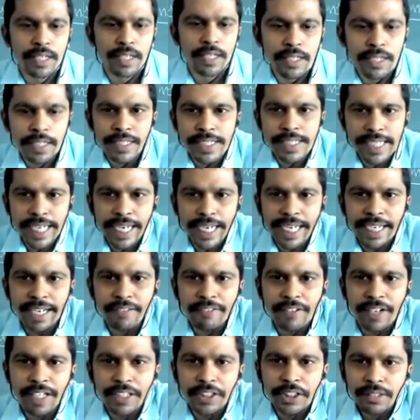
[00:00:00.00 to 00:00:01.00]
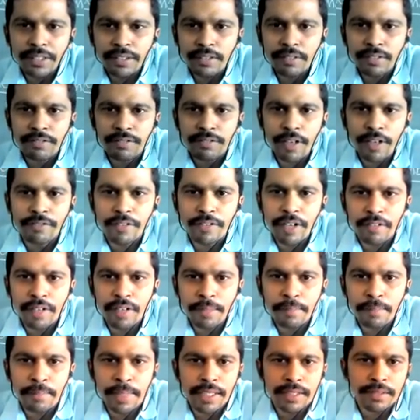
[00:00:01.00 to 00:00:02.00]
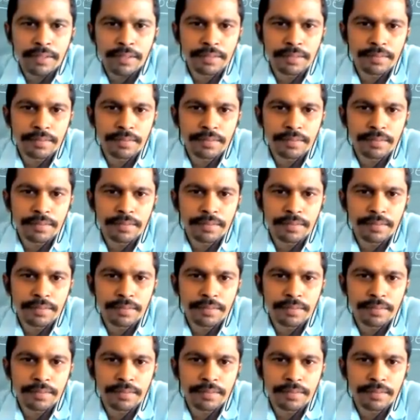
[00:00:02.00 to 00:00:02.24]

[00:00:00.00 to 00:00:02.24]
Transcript: See the second definition for wave number.